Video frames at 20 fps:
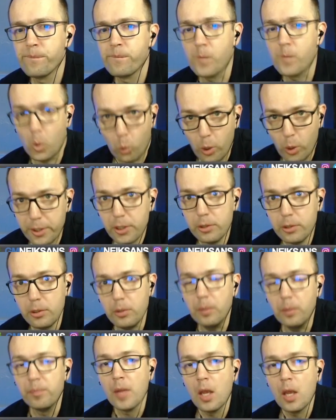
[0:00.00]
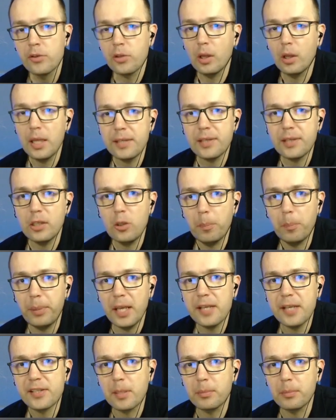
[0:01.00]
What do you do? So let's say you
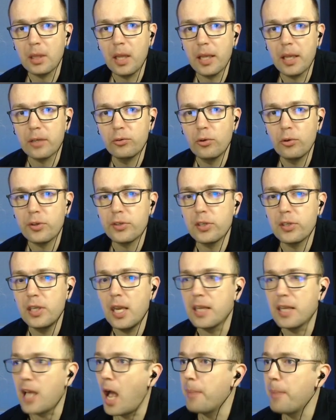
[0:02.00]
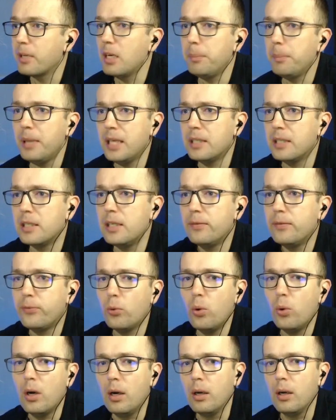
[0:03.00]
play something like rook c8. I'm gonna play
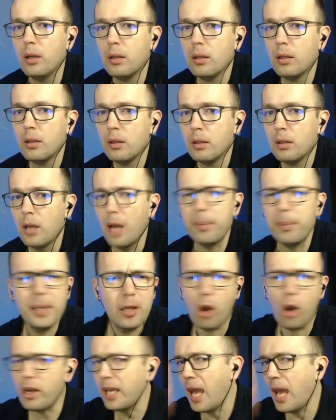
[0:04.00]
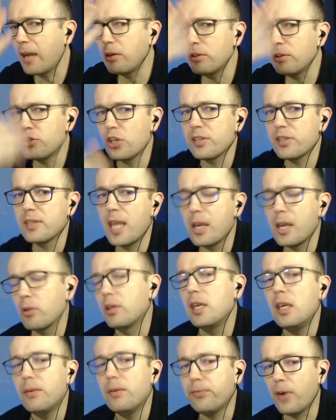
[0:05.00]
d4. I mean, okay, I could just take on
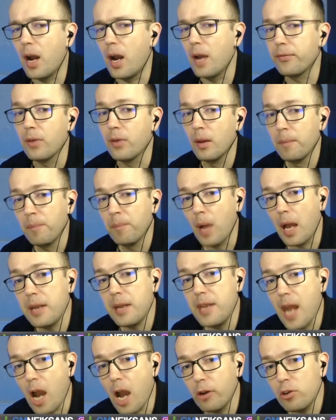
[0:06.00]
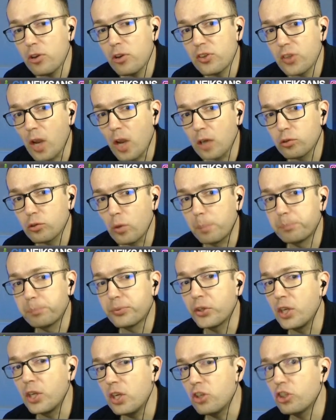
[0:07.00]
e5. And now you start to
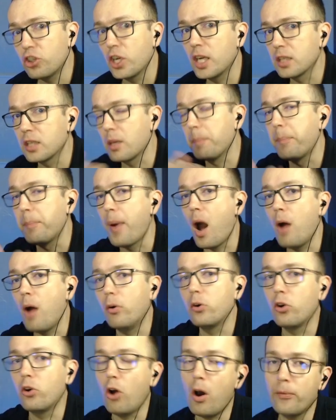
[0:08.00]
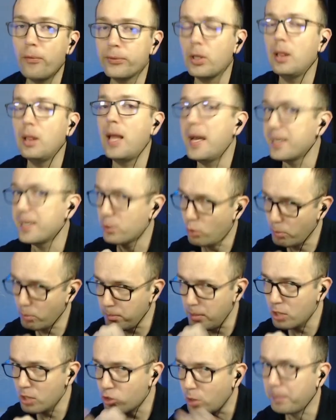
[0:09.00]
appreciate the power of the light squared
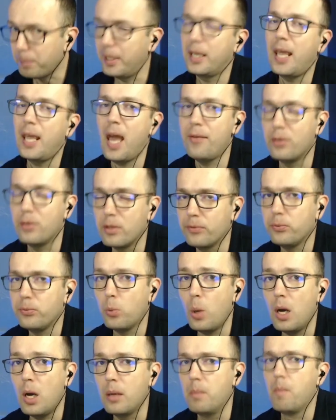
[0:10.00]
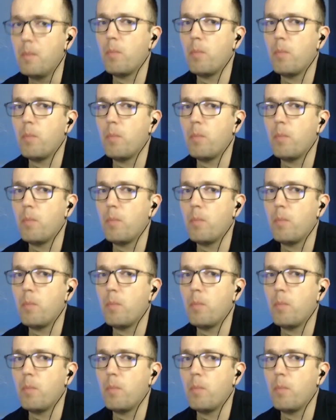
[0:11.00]
bishop I have on f1.